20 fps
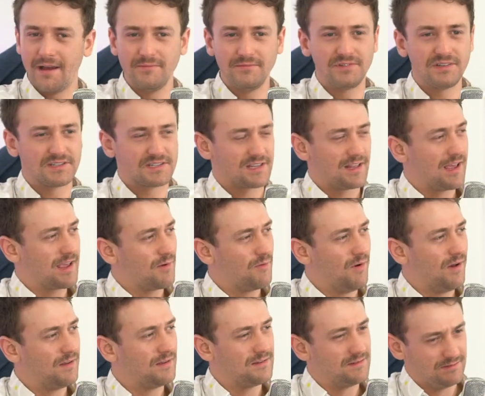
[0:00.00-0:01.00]
am just like
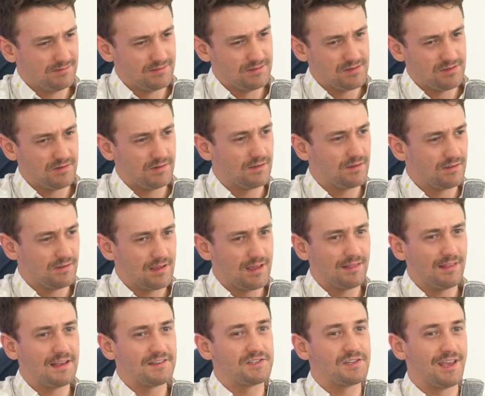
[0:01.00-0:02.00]
well,
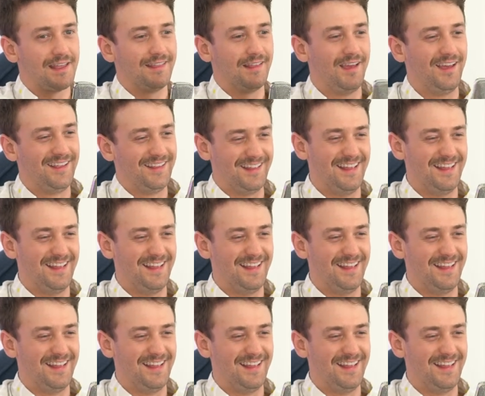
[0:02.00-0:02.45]
unless, unless